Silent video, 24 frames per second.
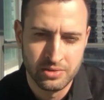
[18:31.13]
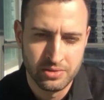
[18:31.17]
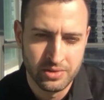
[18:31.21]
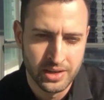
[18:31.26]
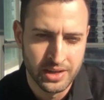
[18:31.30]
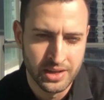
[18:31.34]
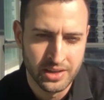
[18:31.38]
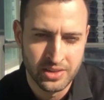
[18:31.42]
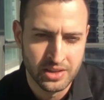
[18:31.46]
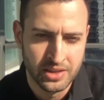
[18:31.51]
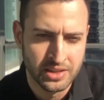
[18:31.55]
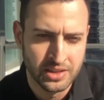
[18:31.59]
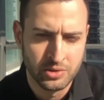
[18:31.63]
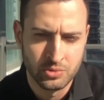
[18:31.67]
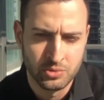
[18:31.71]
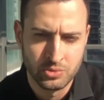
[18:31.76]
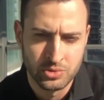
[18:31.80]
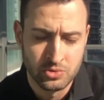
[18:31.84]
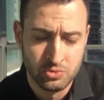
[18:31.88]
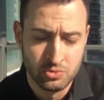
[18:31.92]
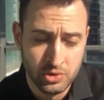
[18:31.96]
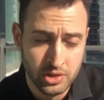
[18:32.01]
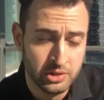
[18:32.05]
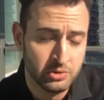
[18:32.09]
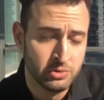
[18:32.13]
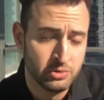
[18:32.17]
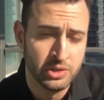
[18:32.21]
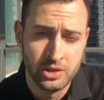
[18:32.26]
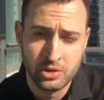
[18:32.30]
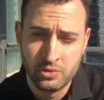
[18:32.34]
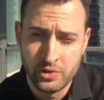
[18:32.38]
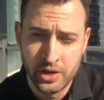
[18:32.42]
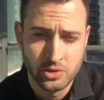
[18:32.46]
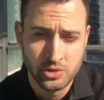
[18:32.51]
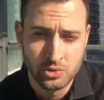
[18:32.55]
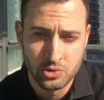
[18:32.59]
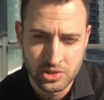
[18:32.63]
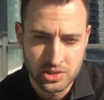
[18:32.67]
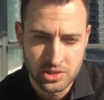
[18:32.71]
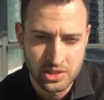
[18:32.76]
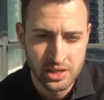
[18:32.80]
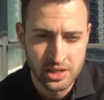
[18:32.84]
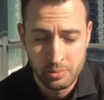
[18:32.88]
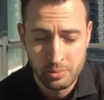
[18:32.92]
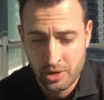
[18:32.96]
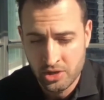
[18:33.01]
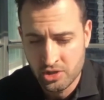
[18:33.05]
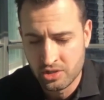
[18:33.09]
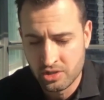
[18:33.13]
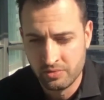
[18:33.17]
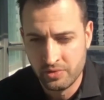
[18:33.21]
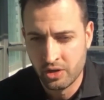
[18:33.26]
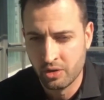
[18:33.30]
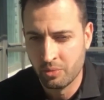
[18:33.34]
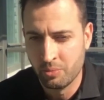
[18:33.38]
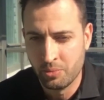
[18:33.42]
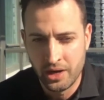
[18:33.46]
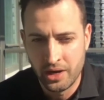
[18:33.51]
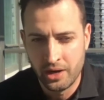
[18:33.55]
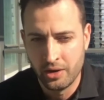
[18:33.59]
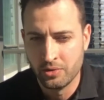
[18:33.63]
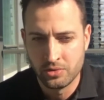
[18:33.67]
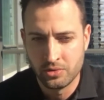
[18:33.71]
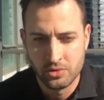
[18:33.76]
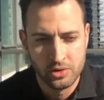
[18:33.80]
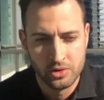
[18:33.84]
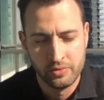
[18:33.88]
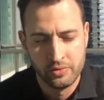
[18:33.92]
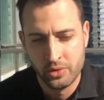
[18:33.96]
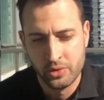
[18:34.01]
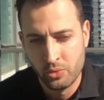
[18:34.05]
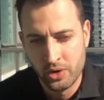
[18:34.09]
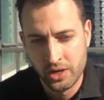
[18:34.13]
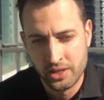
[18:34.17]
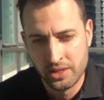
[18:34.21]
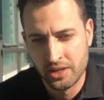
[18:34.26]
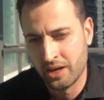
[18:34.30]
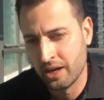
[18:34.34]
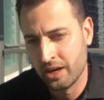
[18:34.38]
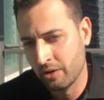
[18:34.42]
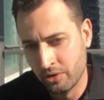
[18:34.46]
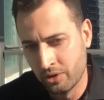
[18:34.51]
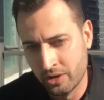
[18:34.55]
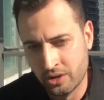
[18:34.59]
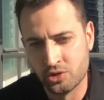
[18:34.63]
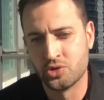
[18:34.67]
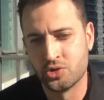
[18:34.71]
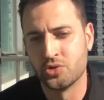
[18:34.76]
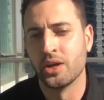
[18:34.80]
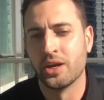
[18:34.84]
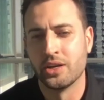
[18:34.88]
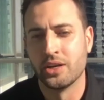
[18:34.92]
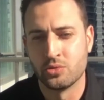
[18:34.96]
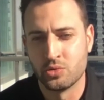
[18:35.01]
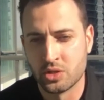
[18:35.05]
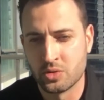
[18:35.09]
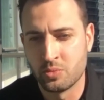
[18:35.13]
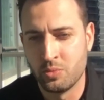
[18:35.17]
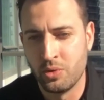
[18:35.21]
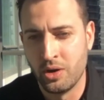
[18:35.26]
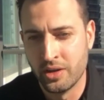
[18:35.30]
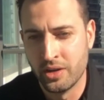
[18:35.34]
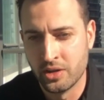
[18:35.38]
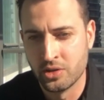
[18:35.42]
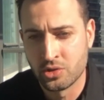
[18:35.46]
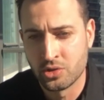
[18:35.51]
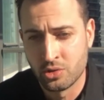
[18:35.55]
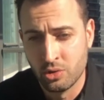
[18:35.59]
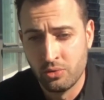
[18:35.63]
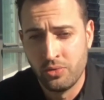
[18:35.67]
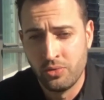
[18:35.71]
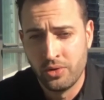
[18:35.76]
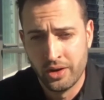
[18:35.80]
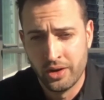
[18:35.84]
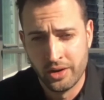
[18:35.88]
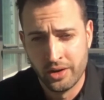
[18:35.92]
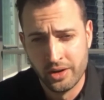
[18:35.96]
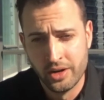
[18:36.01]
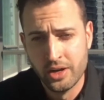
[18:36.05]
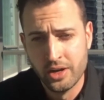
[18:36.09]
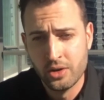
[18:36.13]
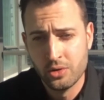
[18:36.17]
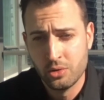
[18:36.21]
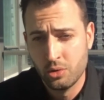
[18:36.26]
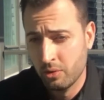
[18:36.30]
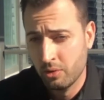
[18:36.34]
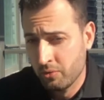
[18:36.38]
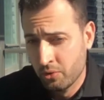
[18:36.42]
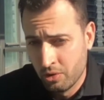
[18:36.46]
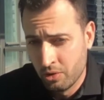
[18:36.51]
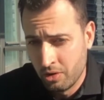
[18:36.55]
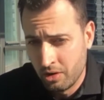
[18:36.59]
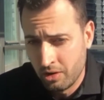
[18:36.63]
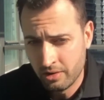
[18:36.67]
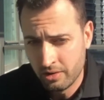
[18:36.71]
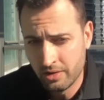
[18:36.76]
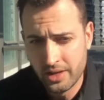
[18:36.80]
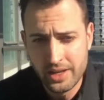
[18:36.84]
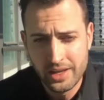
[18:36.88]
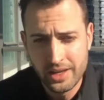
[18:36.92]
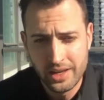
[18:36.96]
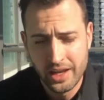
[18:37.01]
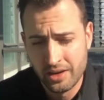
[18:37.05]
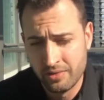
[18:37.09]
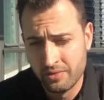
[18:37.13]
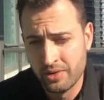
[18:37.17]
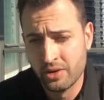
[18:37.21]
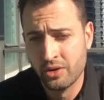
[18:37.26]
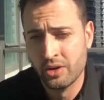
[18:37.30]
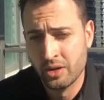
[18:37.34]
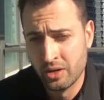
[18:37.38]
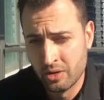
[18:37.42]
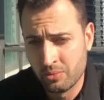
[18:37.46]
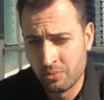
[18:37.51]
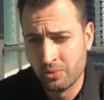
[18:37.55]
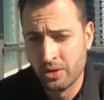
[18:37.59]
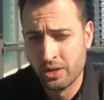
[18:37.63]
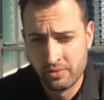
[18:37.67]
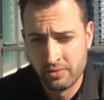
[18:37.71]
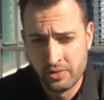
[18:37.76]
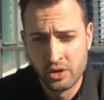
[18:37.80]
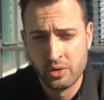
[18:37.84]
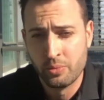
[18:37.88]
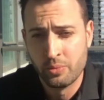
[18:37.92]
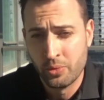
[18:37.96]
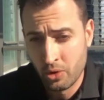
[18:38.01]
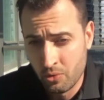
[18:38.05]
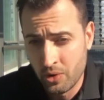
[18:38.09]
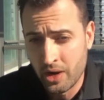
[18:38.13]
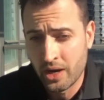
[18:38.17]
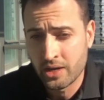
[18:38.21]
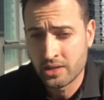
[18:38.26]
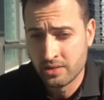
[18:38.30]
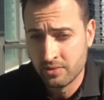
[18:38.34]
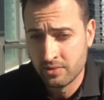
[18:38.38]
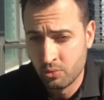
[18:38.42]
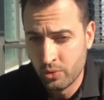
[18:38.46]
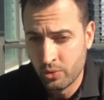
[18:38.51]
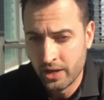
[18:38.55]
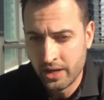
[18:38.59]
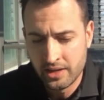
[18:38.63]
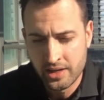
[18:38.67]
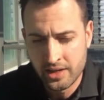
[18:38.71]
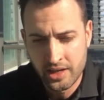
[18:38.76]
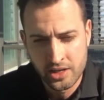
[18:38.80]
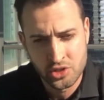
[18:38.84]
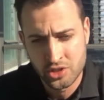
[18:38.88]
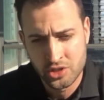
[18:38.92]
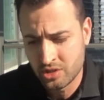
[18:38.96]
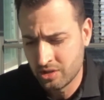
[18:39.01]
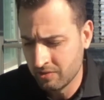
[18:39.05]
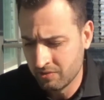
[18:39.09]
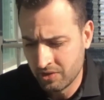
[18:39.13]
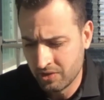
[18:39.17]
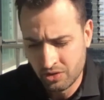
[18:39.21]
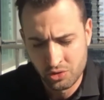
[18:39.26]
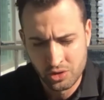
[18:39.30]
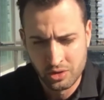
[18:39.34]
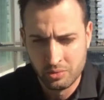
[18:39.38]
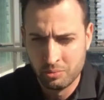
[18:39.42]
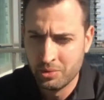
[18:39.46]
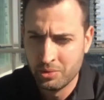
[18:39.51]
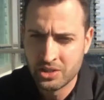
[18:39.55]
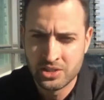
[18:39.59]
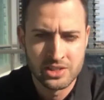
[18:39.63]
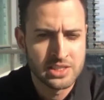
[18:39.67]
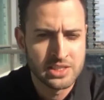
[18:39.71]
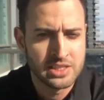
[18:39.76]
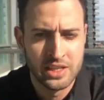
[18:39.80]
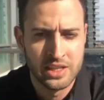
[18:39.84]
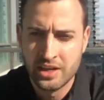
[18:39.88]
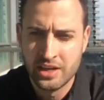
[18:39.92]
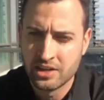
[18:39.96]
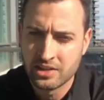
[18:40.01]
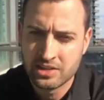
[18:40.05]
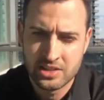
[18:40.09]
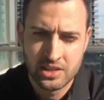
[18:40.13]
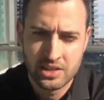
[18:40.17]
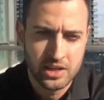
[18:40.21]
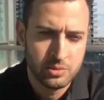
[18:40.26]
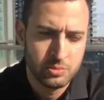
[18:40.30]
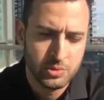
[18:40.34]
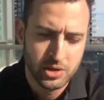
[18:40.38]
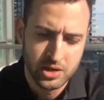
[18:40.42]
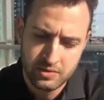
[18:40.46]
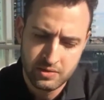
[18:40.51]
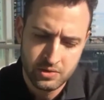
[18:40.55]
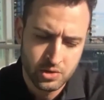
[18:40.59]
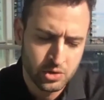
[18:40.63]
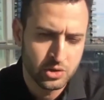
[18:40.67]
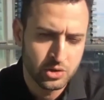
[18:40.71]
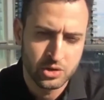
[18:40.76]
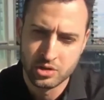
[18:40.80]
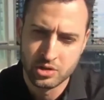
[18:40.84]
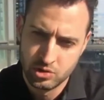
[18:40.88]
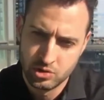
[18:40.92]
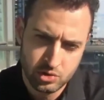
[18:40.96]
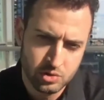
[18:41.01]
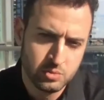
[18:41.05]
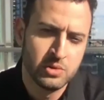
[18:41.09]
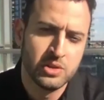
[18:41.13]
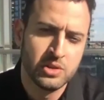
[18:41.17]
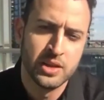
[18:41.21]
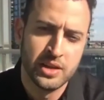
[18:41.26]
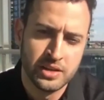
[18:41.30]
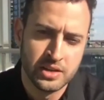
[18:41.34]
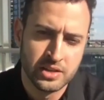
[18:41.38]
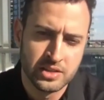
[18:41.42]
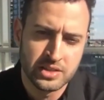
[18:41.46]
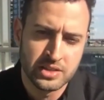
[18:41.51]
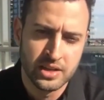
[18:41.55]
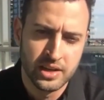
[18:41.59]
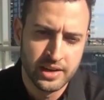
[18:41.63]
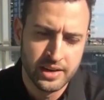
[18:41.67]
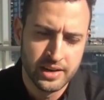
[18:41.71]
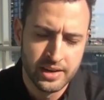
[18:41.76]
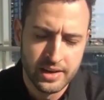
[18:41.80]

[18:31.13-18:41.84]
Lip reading: And I think that was really, really great to see. I'm actually very proud of the way that our industry has responded so far overall, and in a very proactive way, not just even on the business lending side, but even on the consumer lending side.